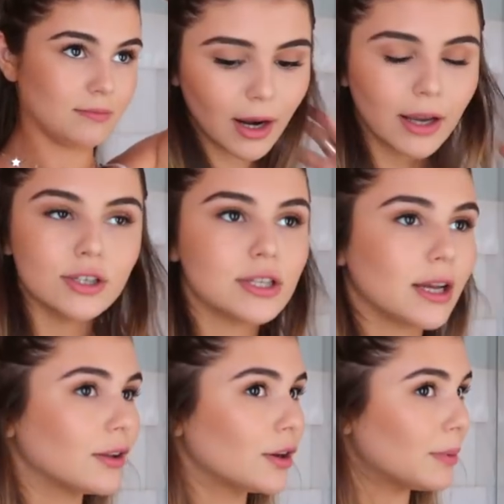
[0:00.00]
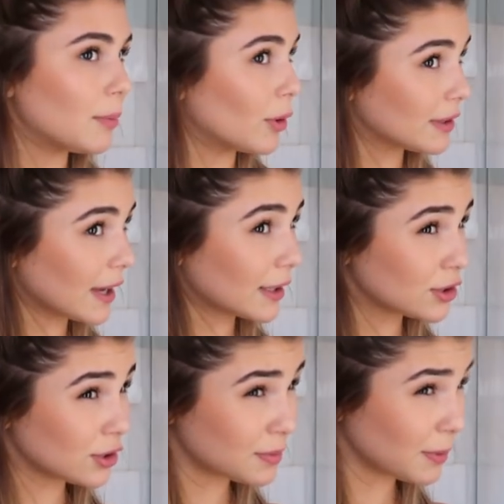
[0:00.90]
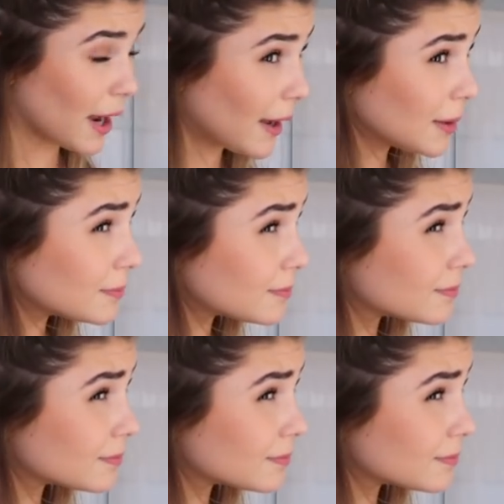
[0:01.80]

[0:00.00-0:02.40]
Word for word: Then I just take a little bit more texture spray,